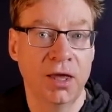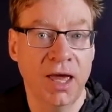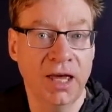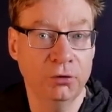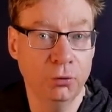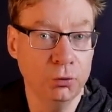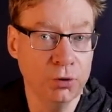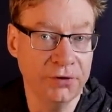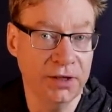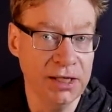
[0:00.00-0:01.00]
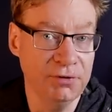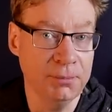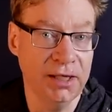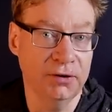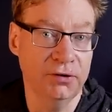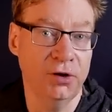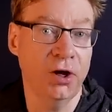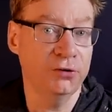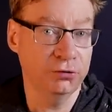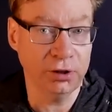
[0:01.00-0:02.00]
And all other EV makers
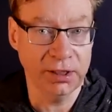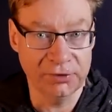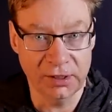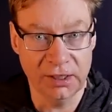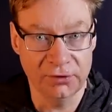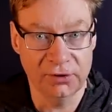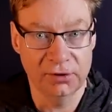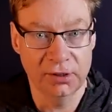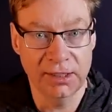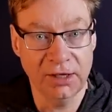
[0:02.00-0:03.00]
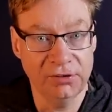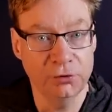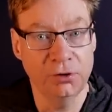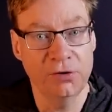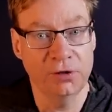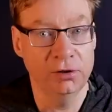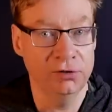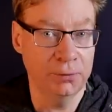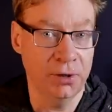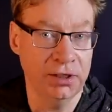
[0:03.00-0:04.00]
are struggling as it is. Legacy autos are
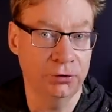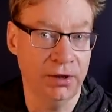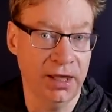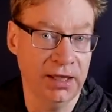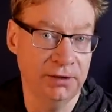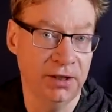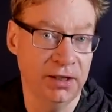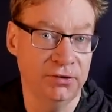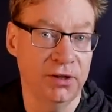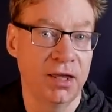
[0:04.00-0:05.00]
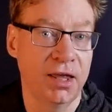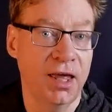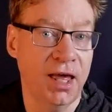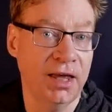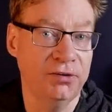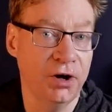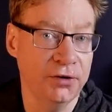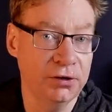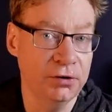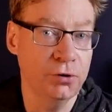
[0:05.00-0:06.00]
losing money on their EVs, as are
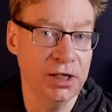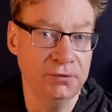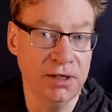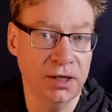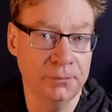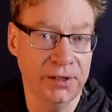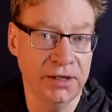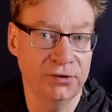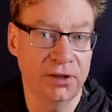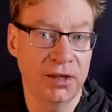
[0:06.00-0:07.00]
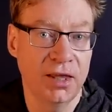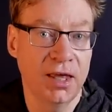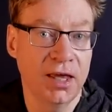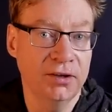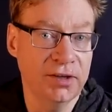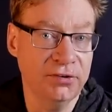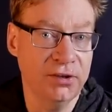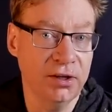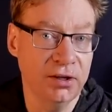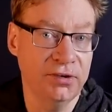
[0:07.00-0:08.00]
the new EV companies.
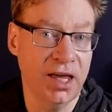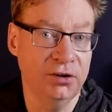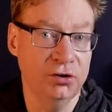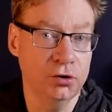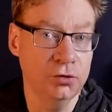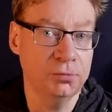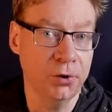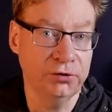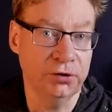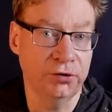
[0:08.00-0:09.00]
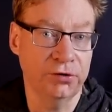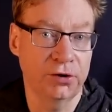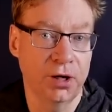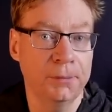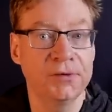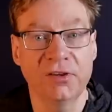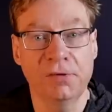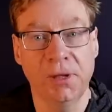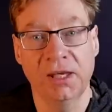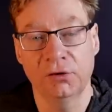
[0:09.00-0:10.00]
Tesla has had huge margins, but this has
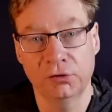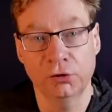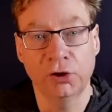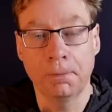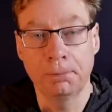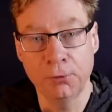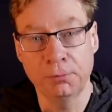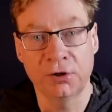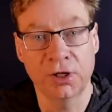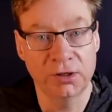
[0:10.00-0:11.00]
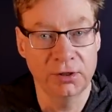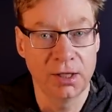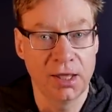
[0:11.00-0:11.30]
been during a boom period,